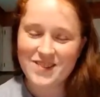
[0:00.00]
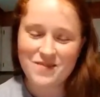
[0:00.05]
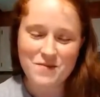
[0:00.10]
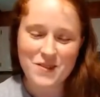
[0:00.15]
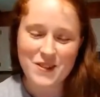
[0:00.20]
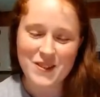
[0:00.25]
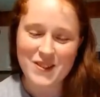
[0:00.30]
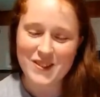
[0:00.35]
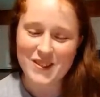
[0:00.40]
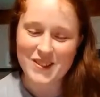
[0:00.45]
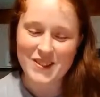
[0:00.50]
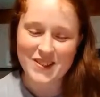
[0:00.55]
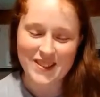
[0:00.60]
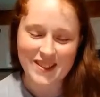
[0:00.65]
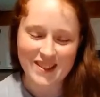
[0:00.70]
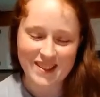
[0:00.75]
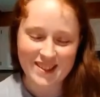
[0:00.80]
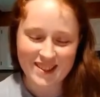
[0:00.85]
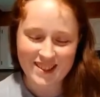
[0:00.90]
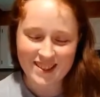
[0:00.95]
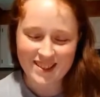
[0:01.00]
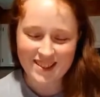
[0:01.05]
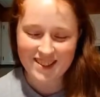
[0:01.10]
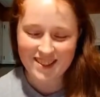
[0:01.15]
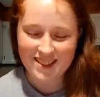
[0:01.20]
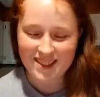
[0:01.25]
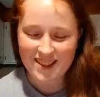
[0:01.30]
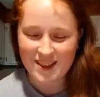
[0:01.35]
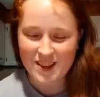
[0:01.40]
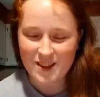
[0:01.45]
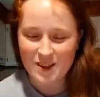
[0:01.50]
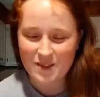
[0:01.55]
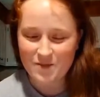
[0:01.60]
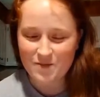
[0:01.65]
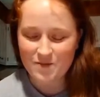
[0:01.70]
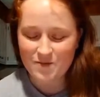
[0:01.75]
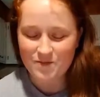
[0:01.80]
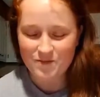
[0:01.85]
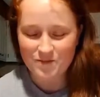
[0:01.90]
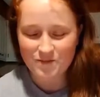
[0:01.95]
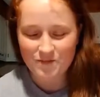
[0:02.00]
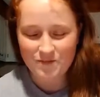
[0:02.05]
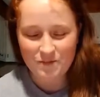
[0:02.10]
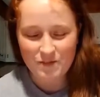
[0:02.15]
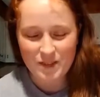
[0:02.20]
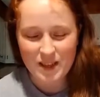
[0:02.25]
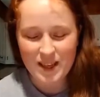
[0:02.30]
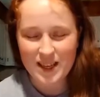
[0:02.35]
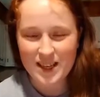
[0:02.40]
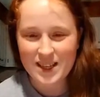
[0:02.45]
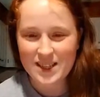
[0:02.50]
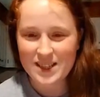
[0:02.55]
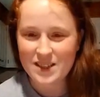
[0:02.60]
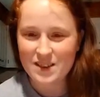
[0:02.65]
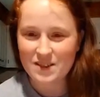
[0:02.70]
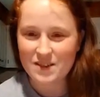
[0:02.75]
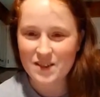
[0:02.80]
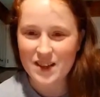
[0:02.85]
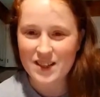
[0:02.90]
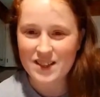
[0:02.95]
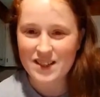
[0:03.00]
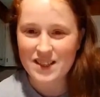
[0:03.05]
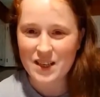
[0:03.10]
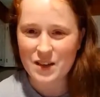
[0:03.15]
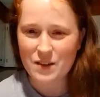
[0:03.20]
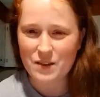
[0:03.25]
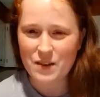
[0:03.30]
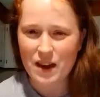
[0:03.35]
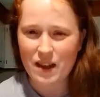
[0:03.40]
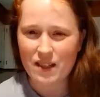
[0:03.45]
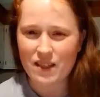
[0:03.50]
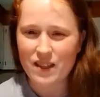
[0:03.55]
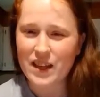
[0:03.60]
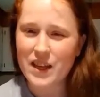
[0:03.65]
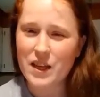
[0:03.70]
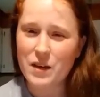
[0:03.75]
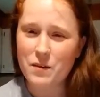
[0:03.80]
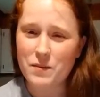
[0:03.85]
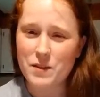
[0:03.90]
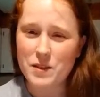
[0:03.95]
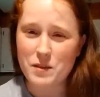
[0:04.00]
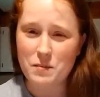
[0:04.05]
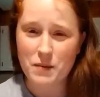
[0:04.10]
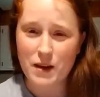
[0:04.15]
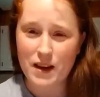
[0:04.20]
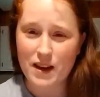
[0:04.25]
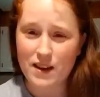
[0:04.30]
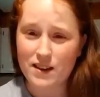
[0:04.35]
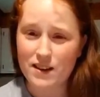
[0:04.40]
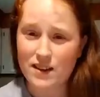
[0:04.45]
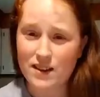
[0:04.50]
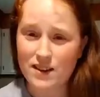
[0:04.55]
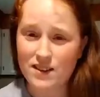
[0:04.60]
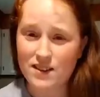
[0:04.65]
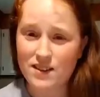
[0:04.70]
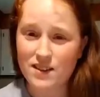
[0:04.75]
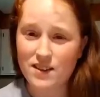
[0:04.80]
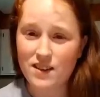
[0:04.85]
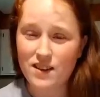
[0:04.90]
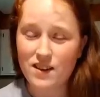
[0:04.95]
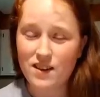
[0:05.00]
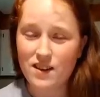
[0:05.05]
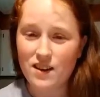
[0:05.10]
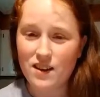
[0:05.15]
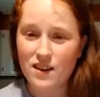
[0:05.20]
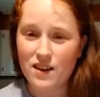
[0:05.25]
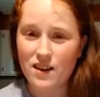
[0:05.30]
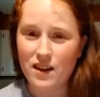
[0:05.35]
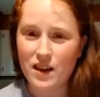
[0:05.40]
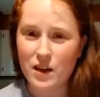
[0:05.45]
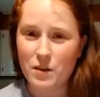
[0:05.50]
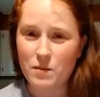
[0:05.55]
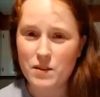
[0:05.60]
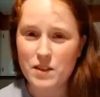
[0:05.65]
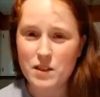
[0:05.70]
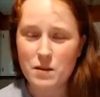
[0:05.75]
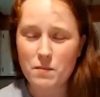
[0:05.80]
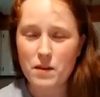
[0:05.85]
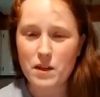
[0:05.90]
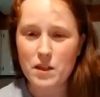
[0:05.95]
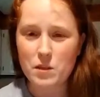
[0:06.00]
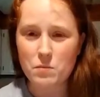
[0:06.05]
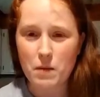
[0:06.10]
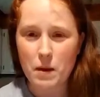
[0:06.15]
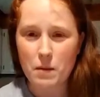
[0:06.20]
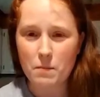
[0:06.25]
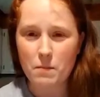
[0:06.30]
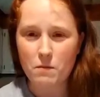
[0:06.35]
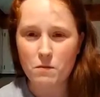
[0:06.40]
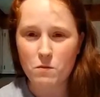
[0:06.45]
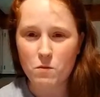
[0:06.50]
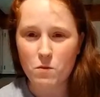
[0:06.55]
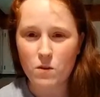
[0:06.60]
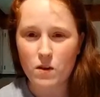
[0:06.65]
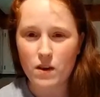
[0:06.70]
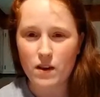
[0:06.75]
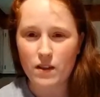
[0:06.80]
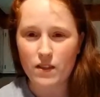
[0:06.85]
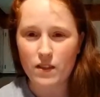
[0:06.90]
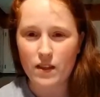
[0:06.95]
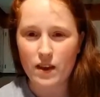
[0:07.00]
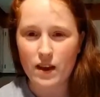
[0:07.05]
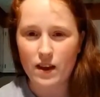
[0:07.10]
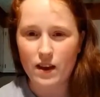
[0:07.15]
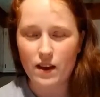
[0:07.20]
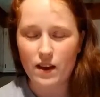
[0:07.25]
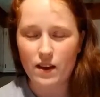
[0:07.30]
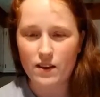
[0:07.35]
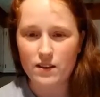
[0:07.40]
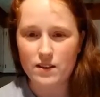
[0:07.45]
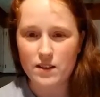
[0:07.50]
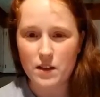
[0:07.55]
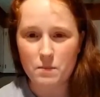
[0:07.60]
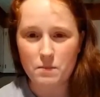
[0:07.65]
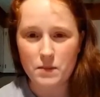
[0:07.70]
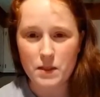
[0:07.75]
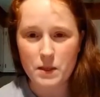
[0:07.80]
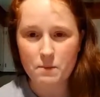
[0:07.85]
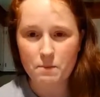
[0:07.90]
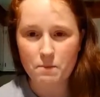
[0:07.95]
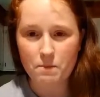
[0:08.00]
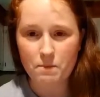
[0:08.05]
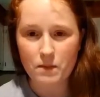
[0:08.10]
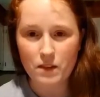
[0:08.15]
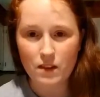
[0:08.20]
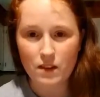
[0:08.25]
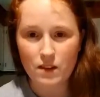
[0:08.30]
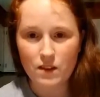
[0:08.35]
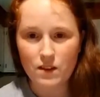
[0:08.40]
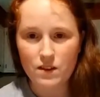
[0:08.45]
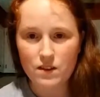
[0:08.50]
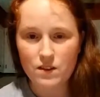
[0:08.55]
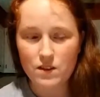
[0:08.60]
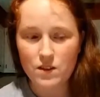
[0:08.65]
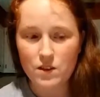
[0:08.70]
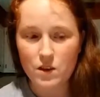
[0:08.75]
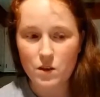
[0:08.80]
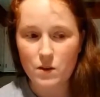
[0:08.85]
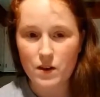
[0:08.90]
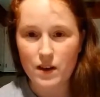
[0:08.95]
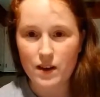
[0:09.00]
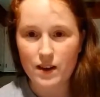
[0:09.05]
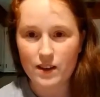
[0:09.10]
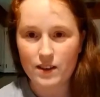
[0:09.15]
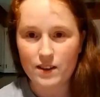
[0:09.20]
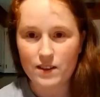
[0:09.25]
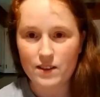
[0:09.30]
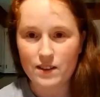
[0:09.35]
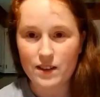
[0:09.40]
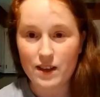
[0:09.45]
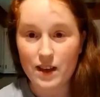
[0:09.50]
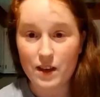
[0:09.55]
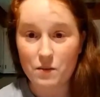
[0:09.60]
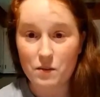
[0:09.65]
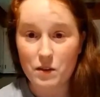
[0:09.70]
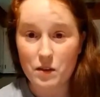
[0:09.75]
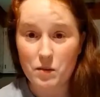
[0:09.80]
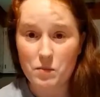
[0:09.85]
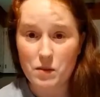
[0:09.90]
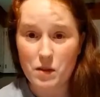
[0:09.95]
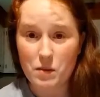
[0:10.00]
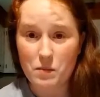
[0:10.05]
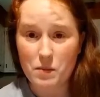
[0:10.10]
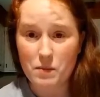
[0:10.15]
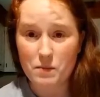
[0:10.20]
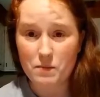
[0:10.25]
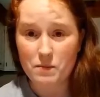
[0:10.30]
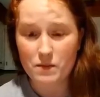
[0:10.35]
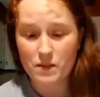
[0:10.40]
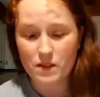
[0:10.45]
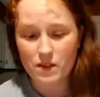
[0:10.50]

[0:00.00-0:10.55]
Poor Sherlock. In his defense, I think he was abandoned. He was somebody's pet before and they dumped him, so I can't really blame him.